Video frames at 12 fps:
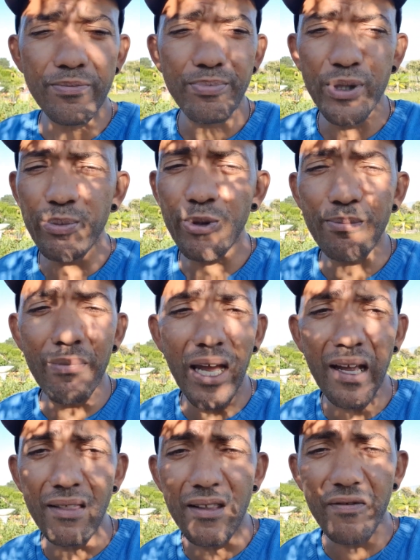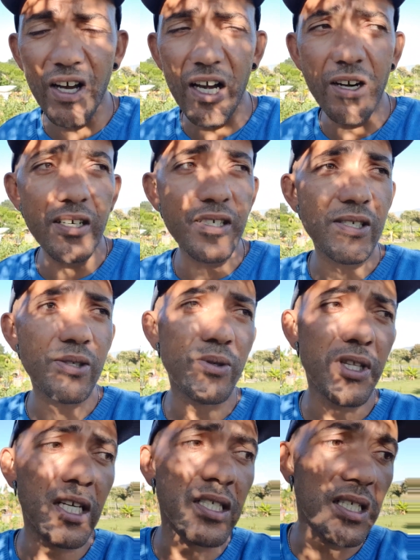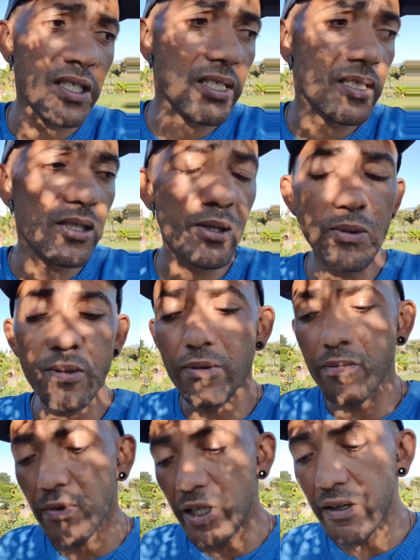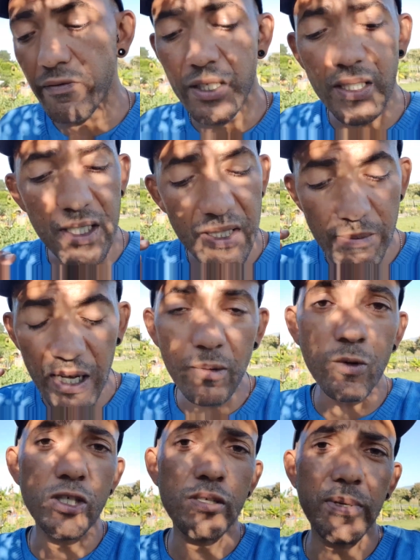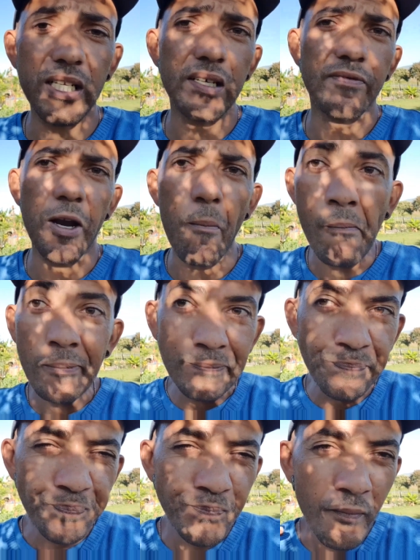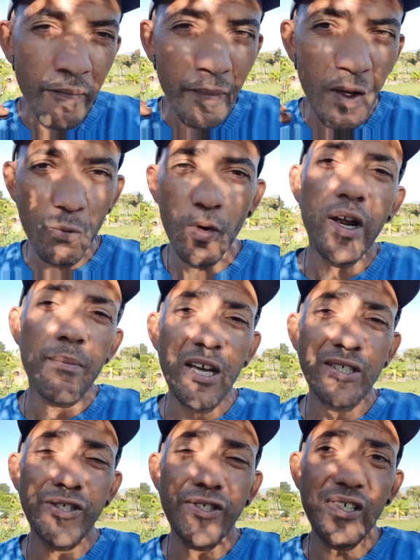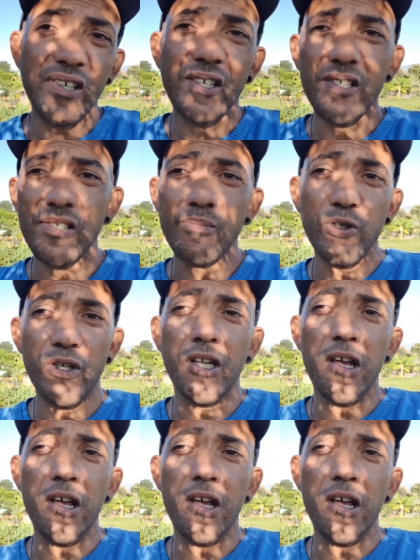people made the virus or they didn't, or whatever, it doesn't matter what you believe in. What I'm actually doing is I'm doing an